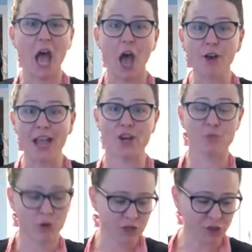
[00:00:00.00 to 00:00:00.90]
Okay, your
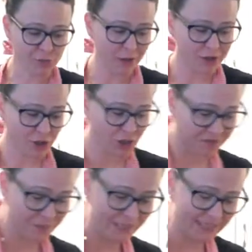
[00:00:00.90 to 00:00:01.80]
Brussels sprouts should
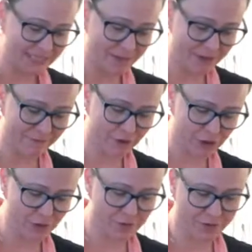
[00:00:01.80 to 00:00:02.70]
have been steaming for
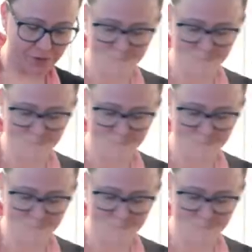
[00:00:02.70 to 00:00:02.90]
2 or 3